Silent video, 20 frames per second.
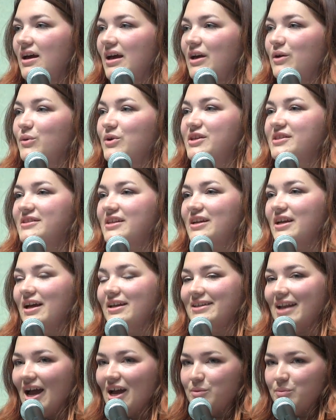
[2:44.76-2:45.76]
It was
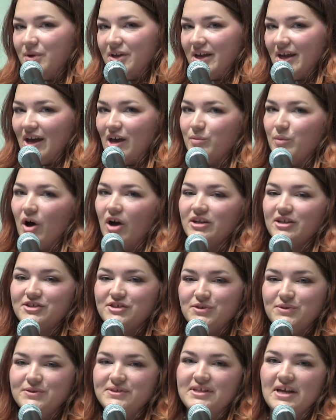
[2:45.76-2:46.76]
a 9 p.m. on a
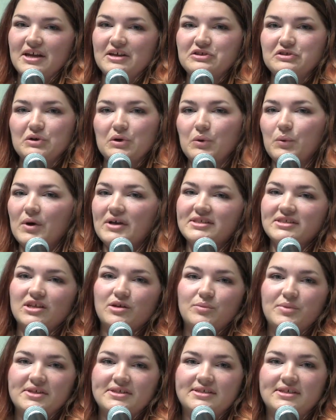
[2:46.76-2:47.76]
Tuesday, so it wasn't
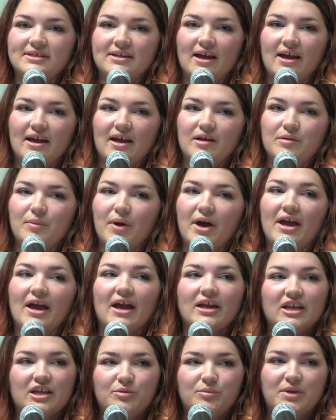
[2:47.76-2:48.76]
a busy night by
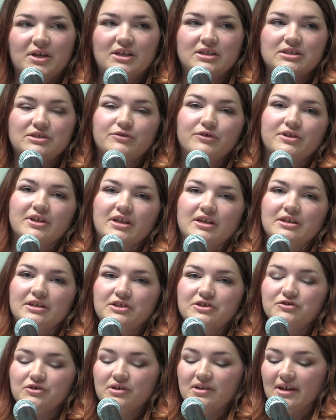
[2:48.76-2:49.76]
any means for the
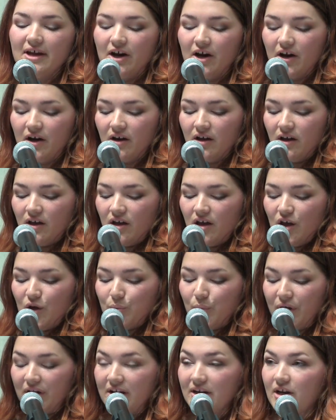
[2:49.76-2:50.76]
industry there.
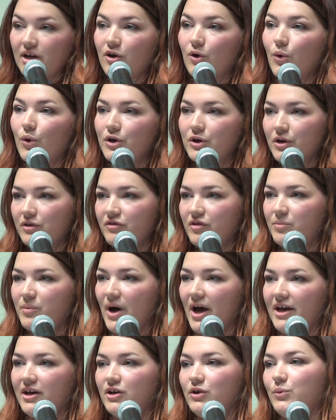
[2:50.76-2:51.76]
But in a quarter of a
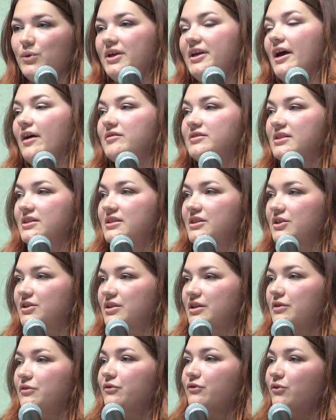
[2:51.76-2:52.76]
mile, we counted
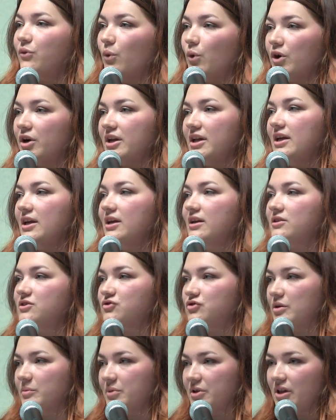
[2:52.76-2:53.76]
nearly 40
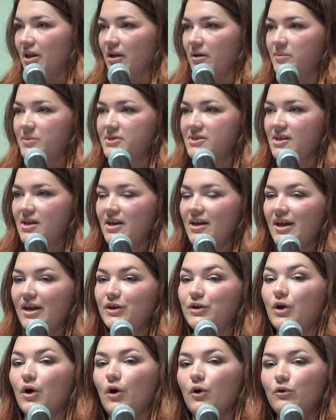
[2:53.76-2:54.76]
strip clubs
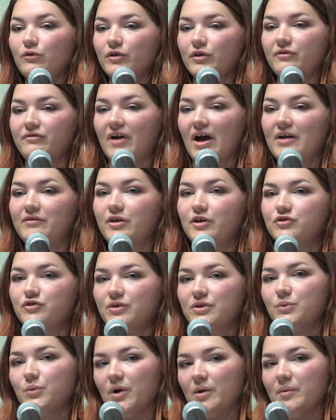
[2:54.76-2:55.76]
and over
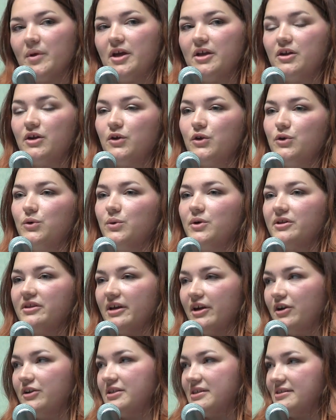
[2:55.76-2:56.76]
500 women who were
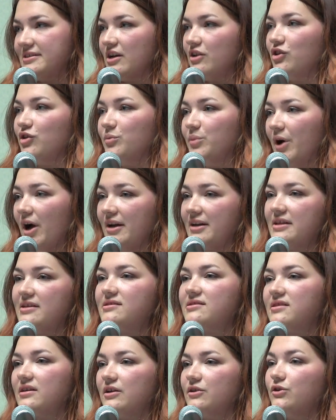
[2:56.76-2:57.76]
there to sell their
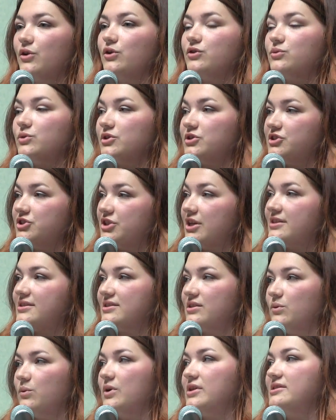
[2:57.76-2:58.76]
bodies, and those were
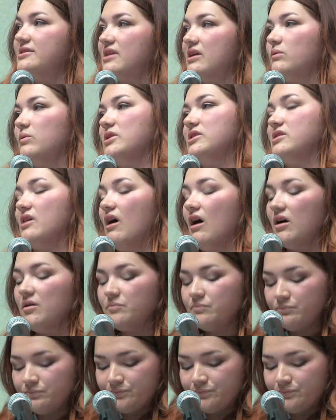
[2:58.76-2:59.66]
just the ones that we saw.